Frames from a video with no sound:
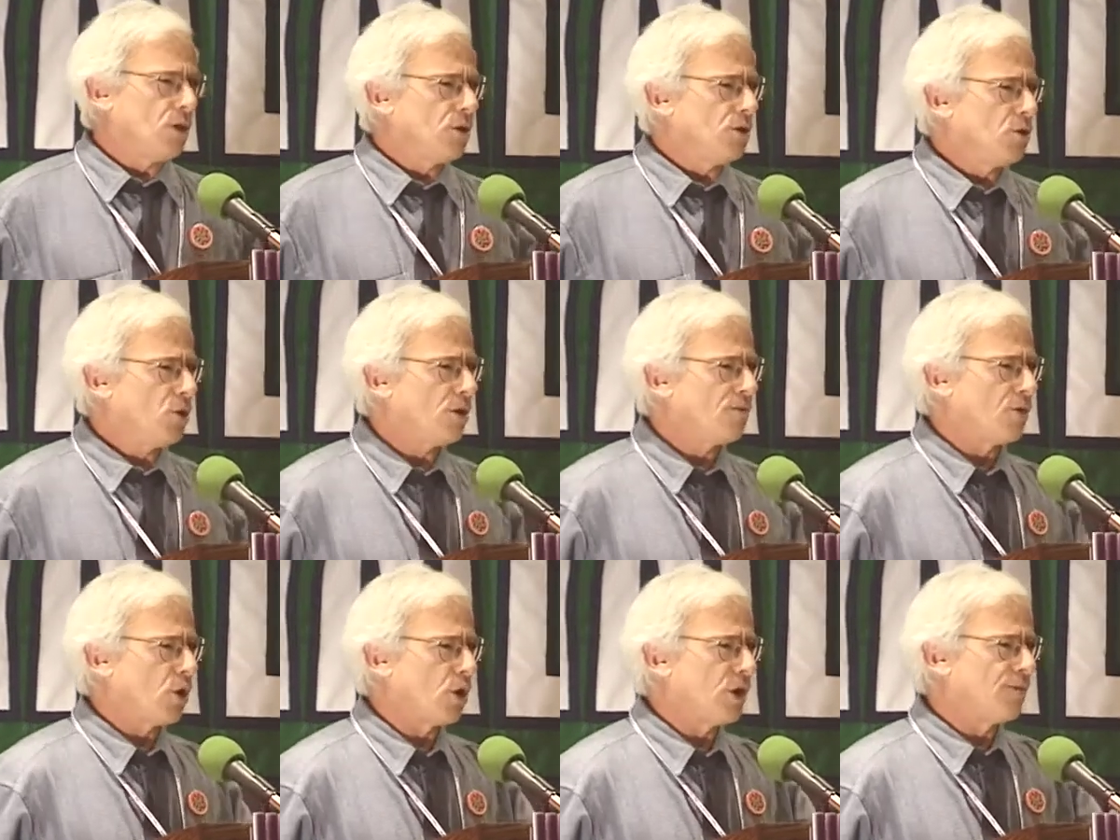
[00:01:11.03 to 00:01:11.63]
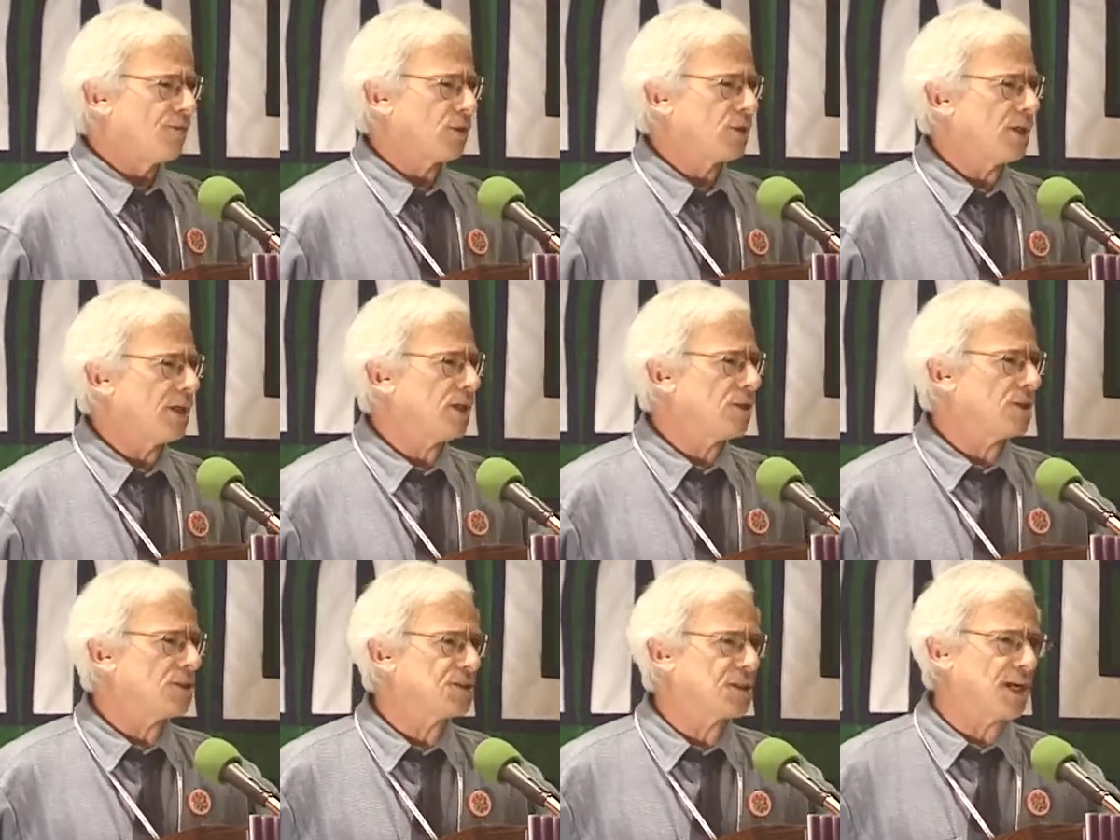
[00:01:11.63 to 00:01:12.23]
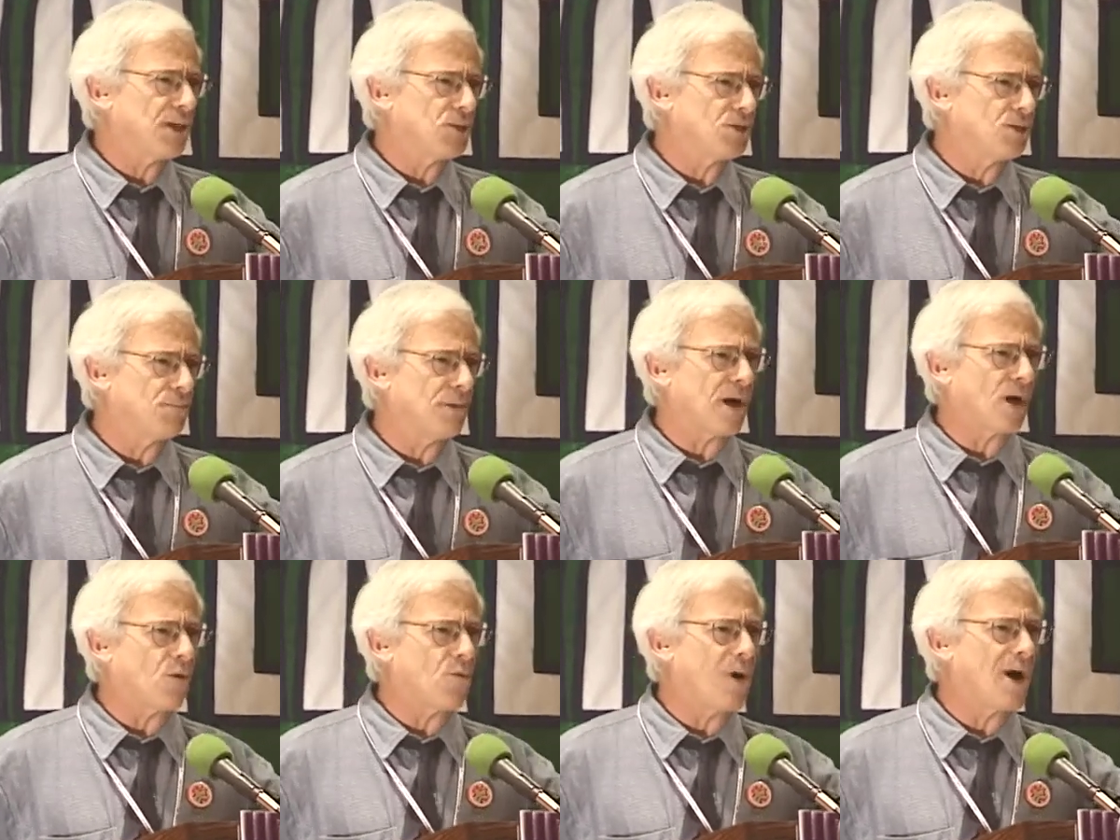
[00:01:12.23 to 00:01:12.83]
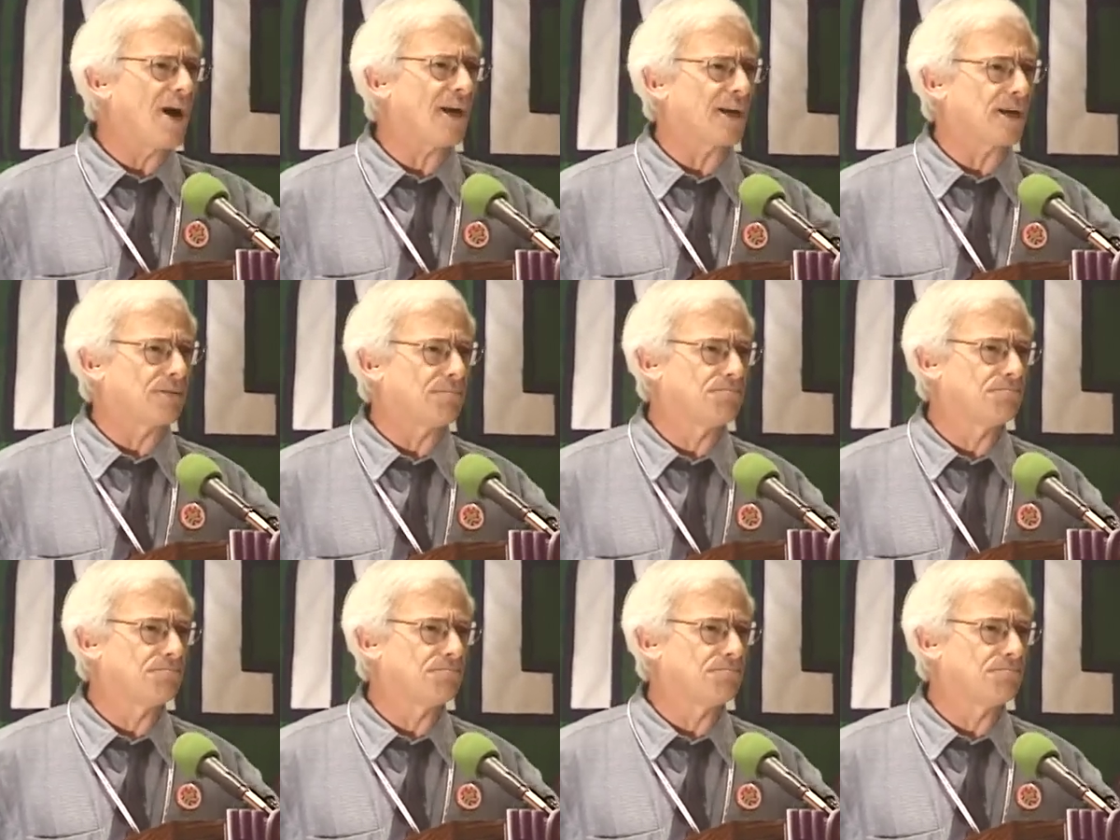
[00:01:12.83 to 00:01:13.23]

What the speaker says: you're voting for legalization of marijuana.